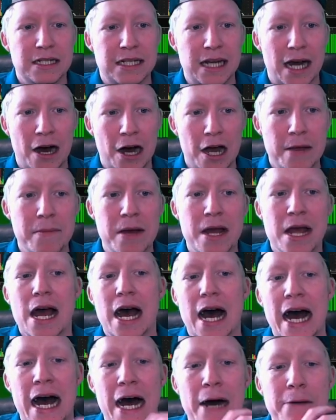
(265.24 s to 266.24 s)
time.
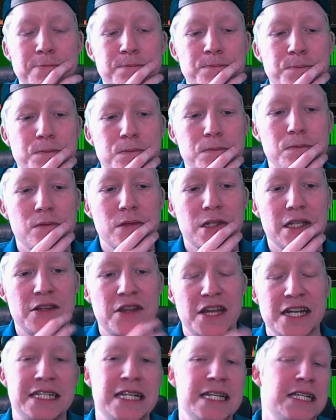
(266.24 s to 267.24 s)

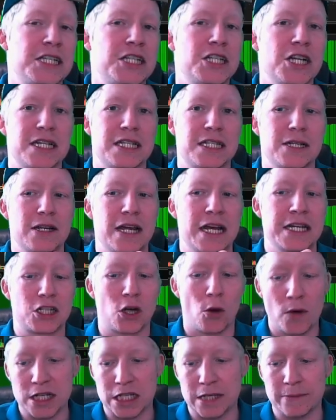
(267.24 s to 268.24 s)
This is just, it's
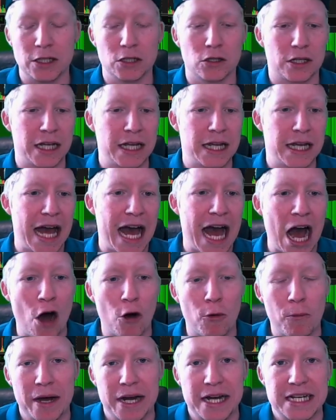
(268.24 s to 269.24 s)
going to be looking
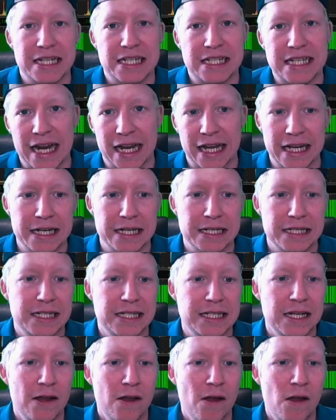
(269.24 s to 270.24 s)
how many
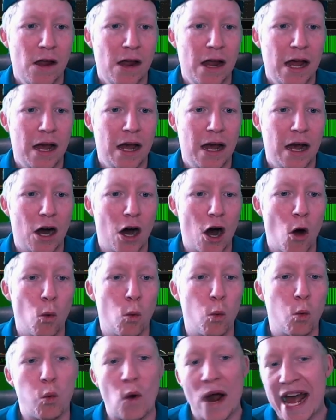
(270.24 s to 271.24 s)
seconds
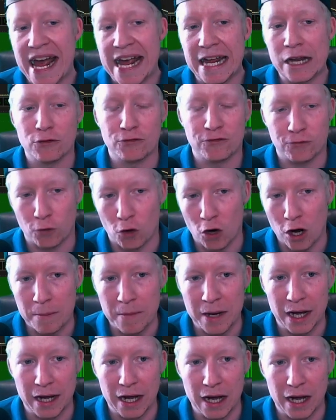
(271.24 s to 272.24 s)
away
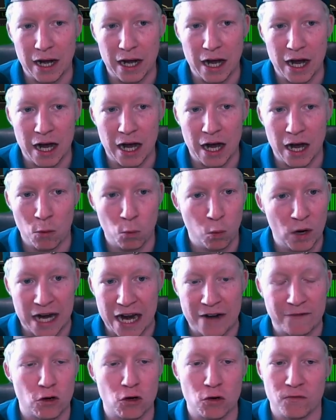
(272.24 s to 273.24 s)
from
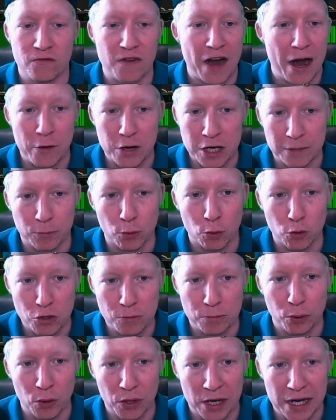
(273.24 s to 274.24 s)
whatever variable
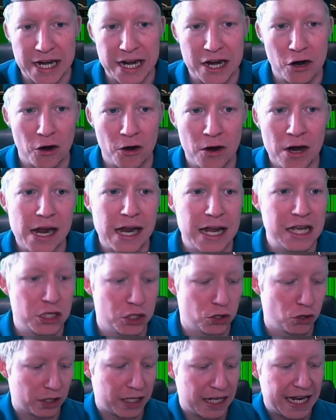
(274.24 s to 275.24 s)
you put in here
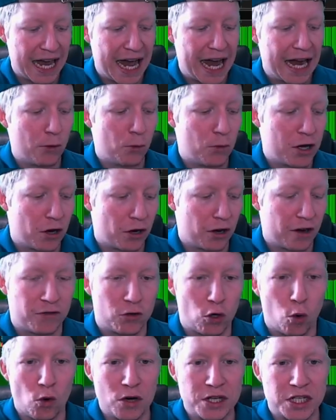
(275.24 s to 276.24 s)
is looking at. And we are,
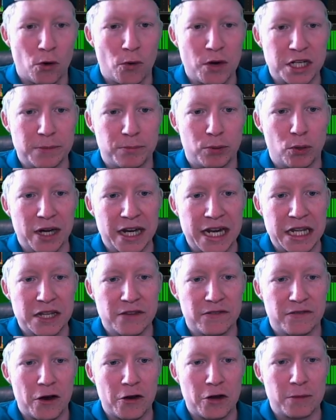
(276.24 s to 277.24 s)
of course, going to put
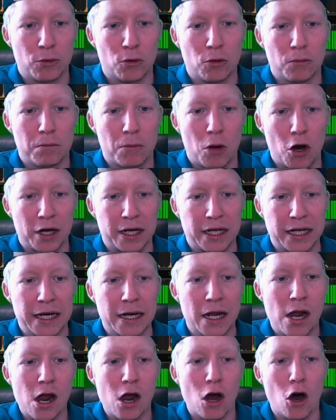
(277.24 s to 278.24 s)
in the variable market